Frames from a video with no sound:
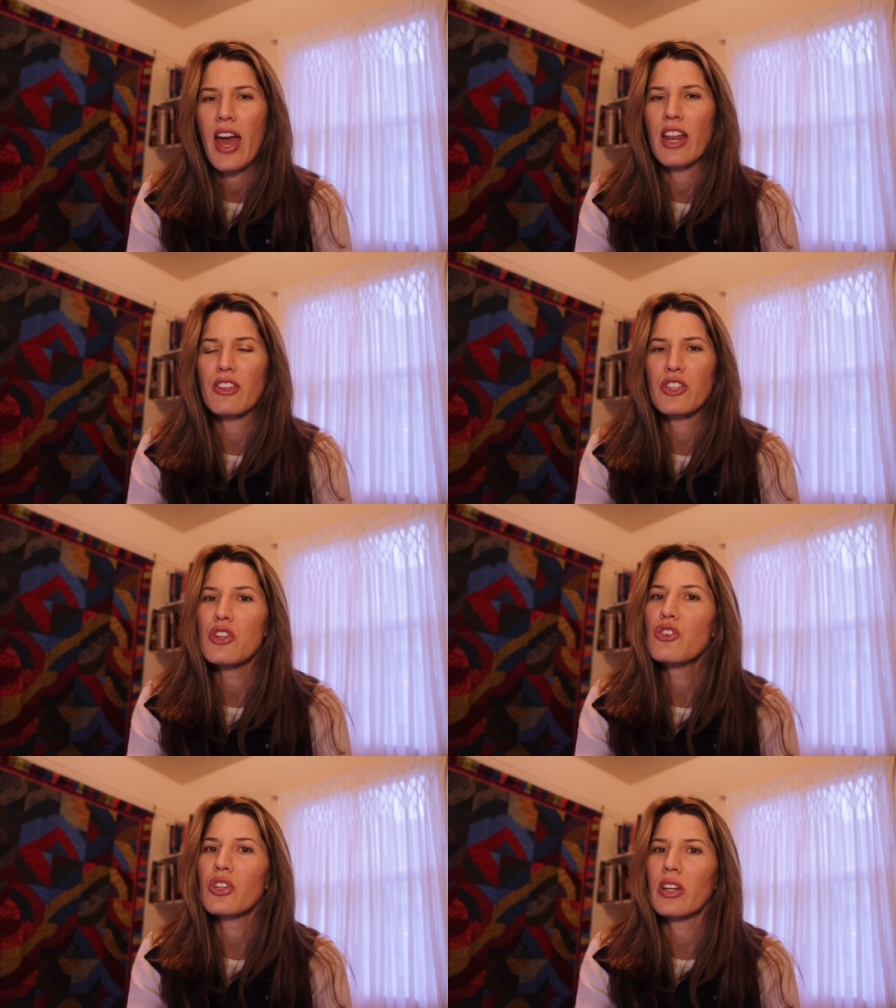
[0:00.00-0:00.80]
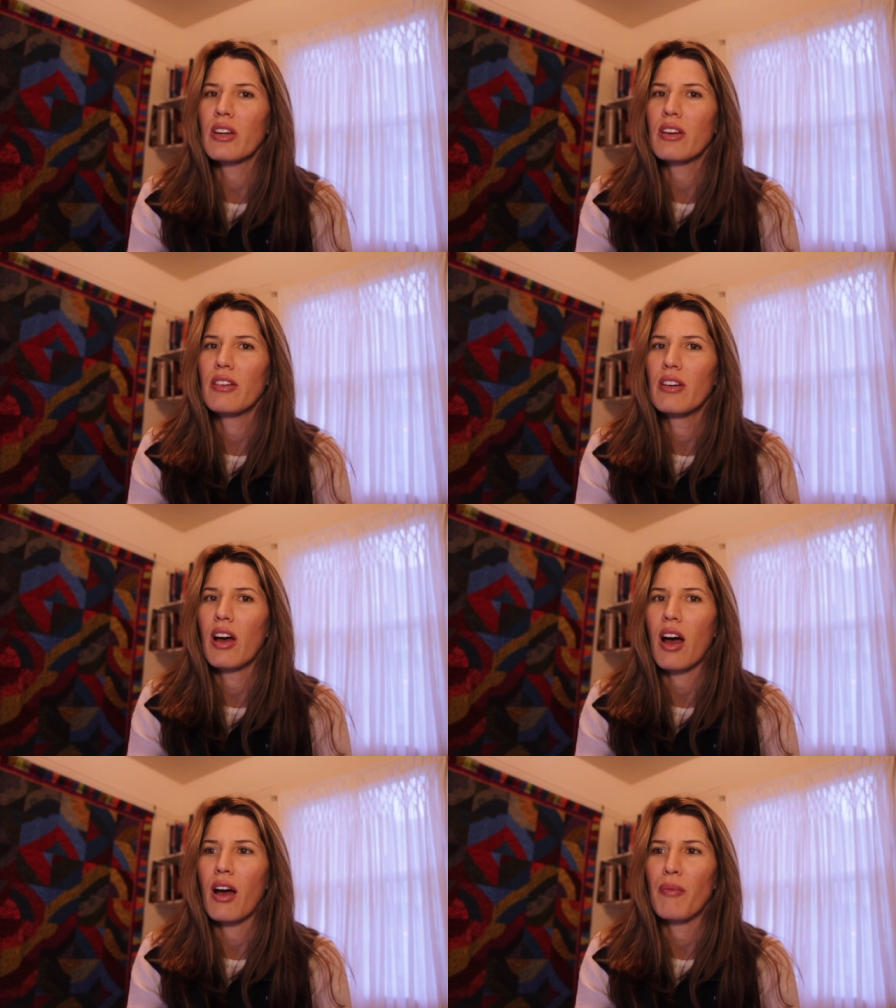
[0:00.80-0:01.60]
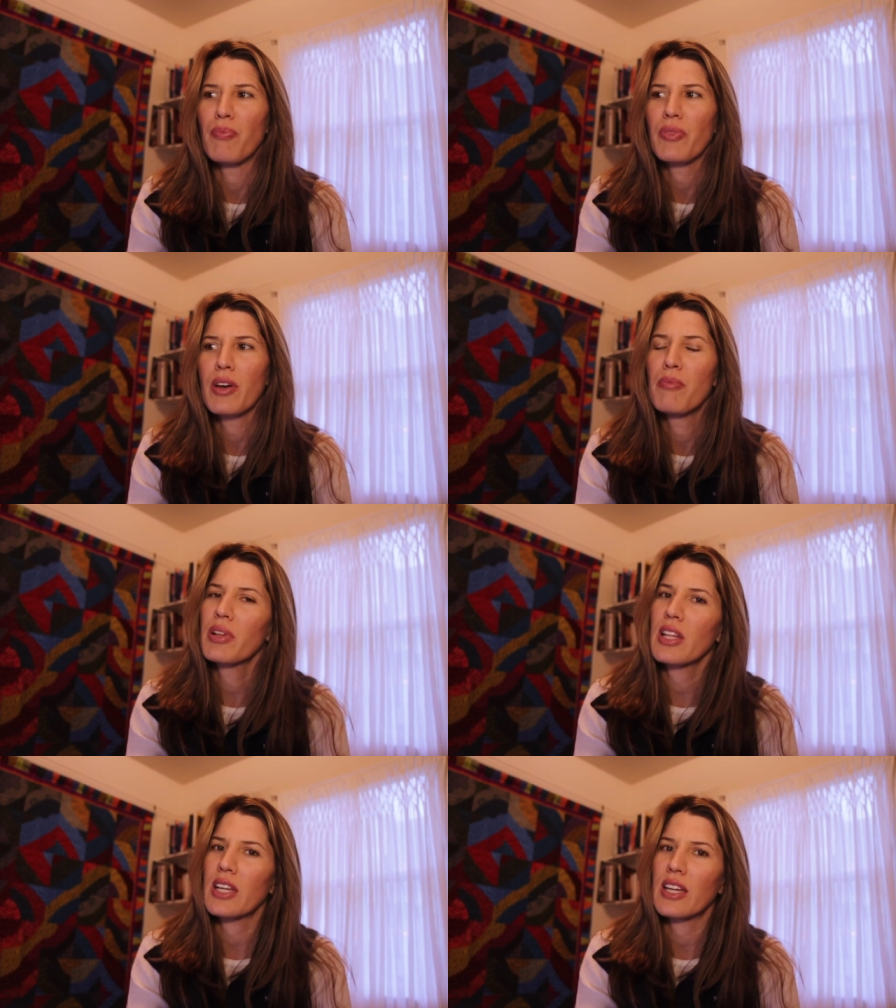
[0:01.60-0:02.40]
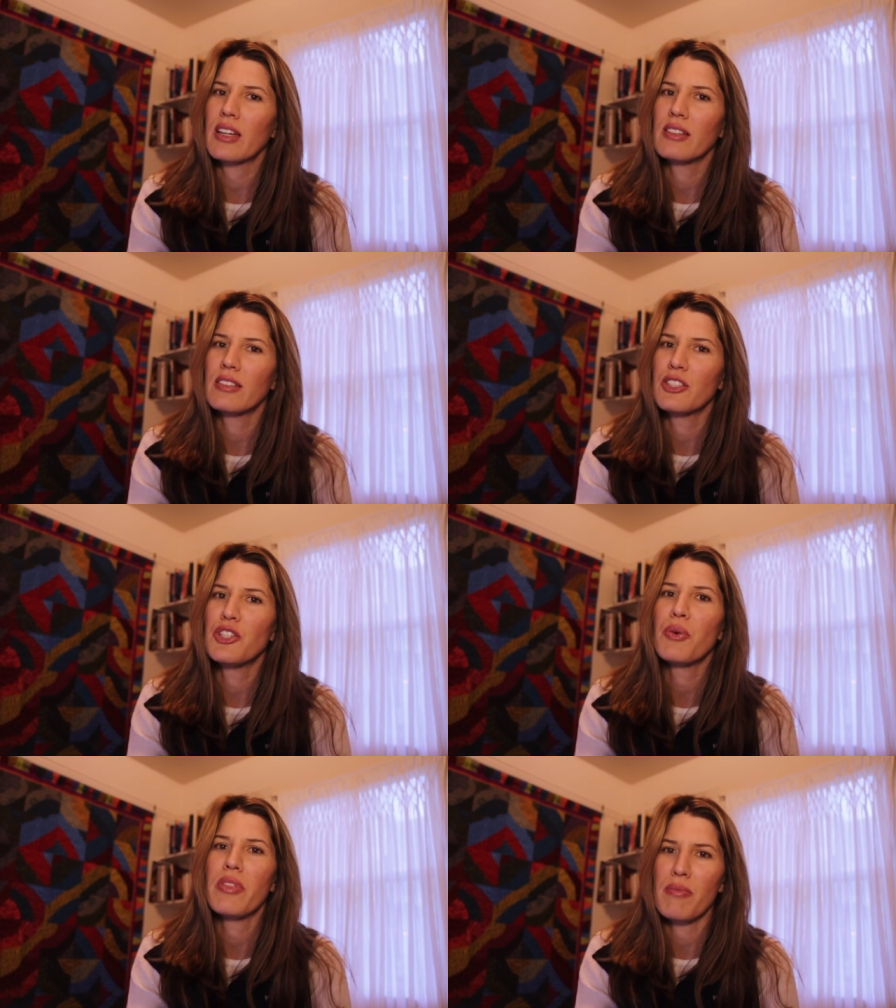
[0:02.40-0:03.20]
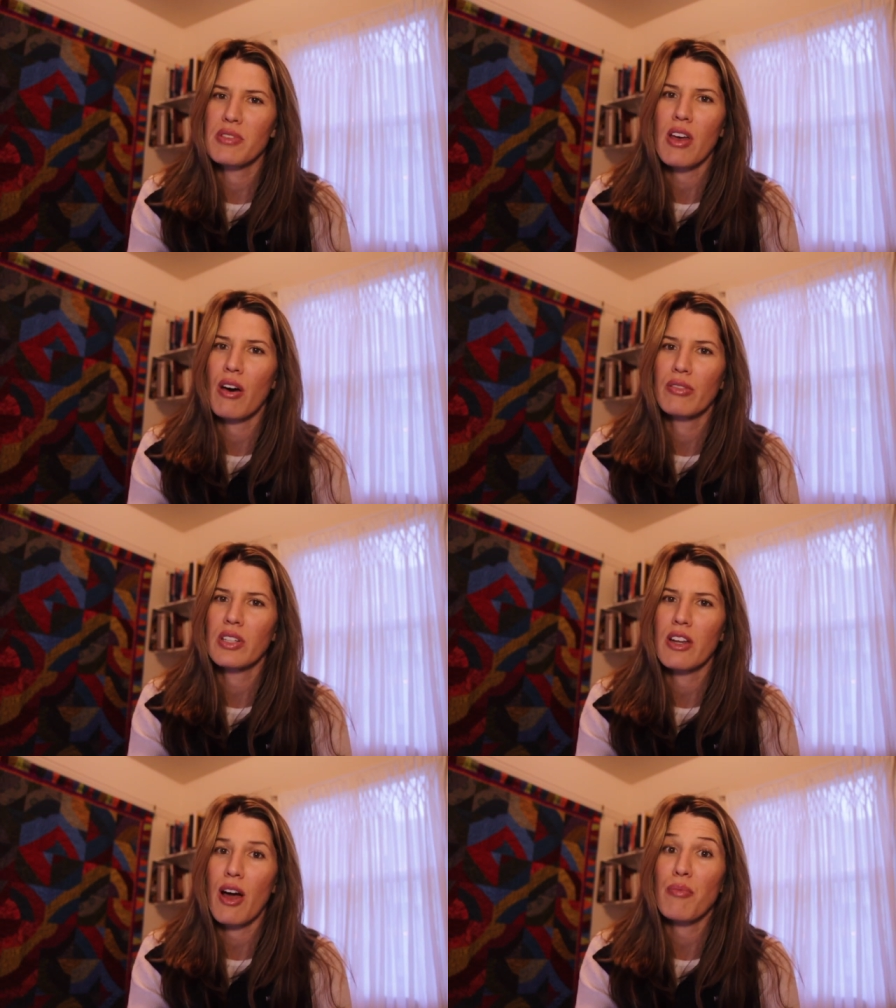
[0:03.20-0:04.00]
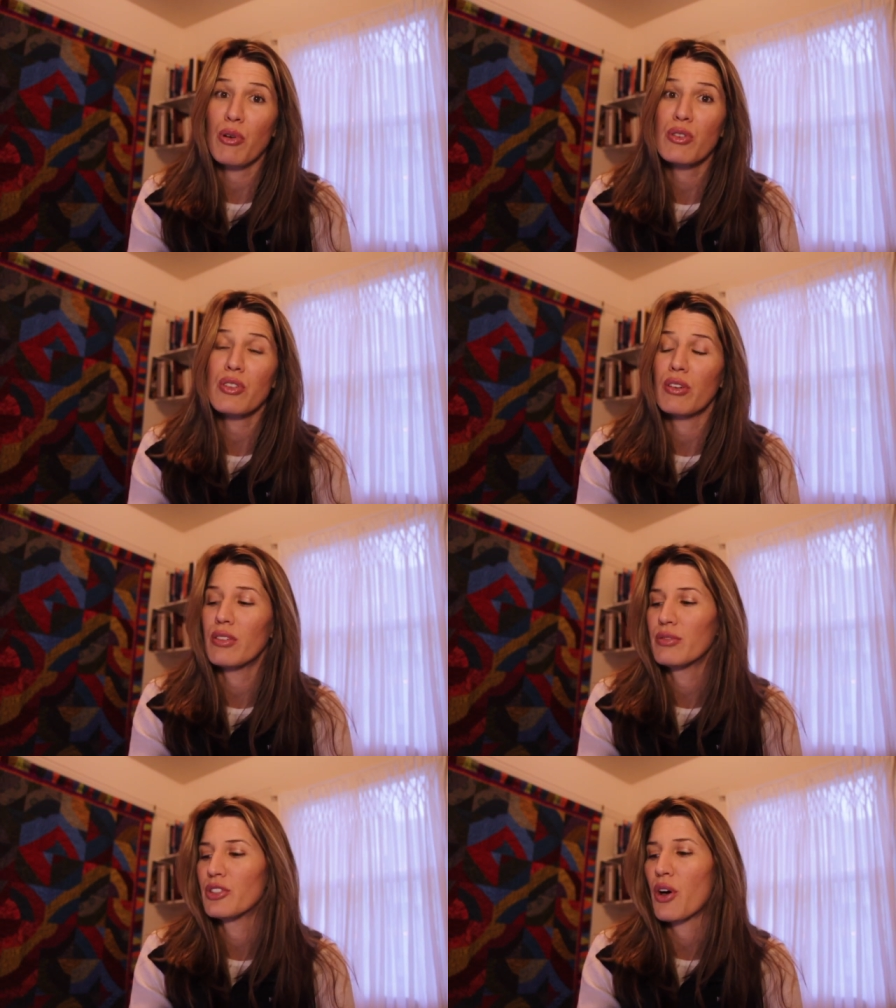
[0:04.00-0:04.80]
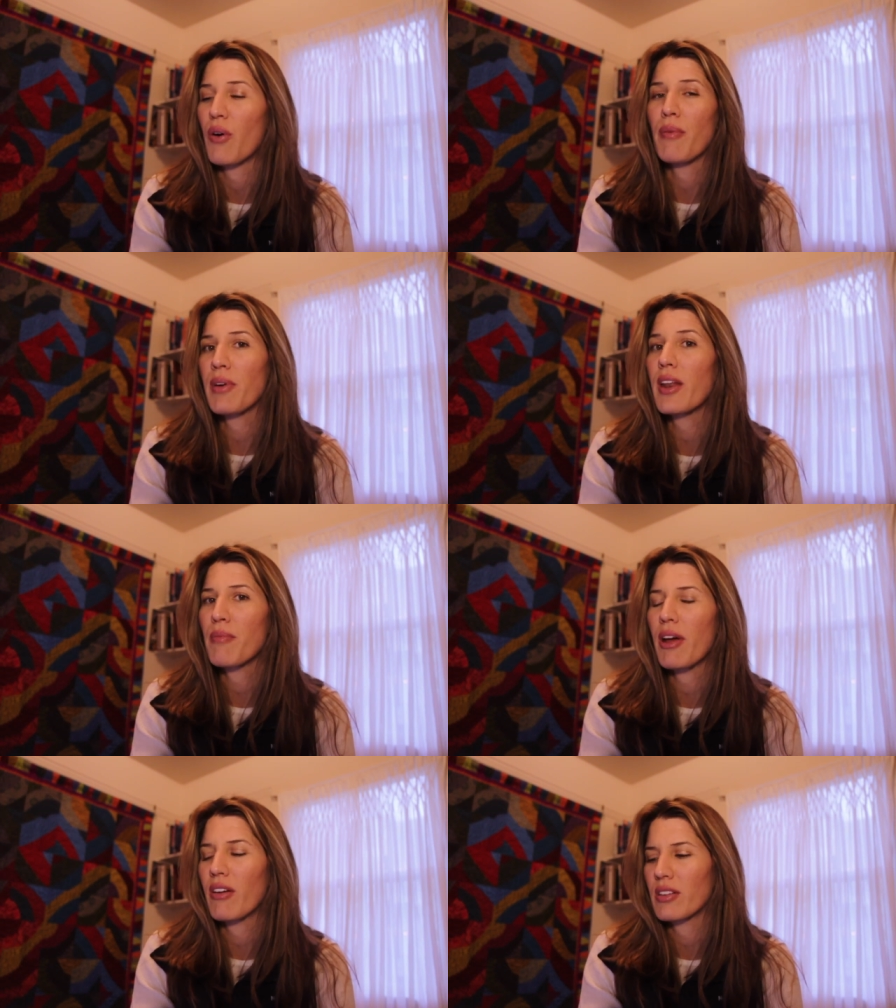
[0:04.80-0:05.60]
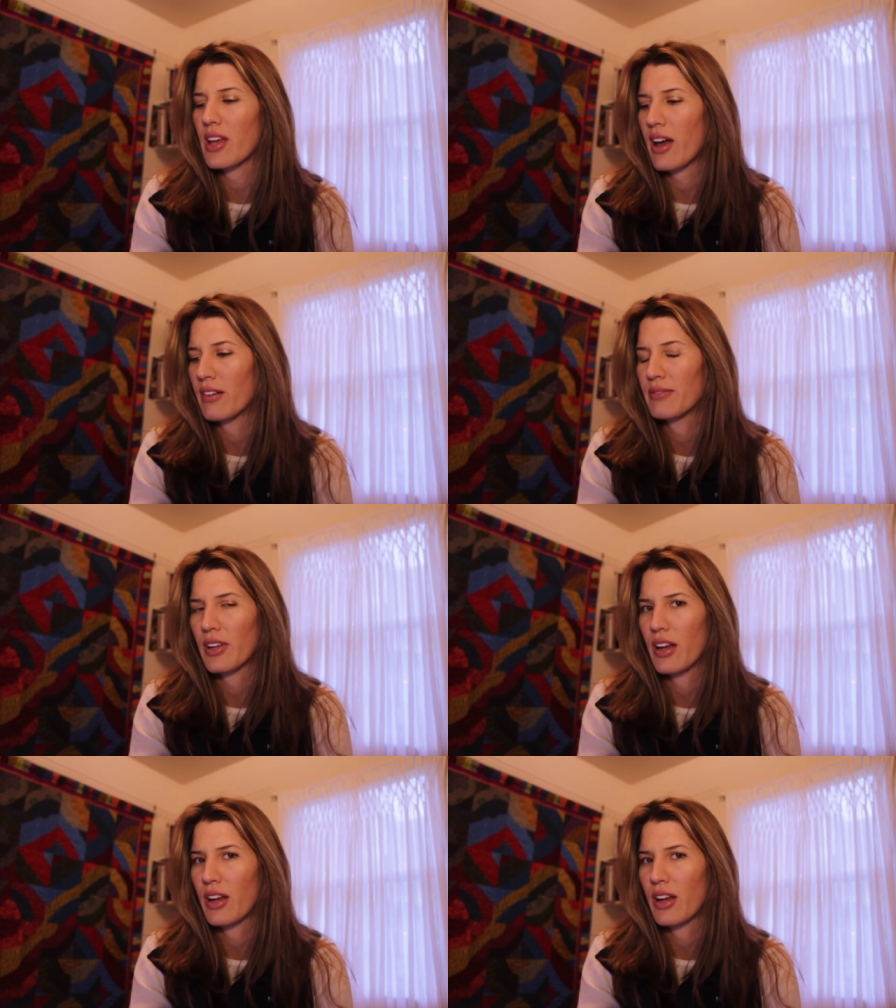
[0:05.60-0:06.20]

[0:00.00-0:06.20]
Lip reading: And it's usually completely to do with themselves and not personal. So I'm getting better at that.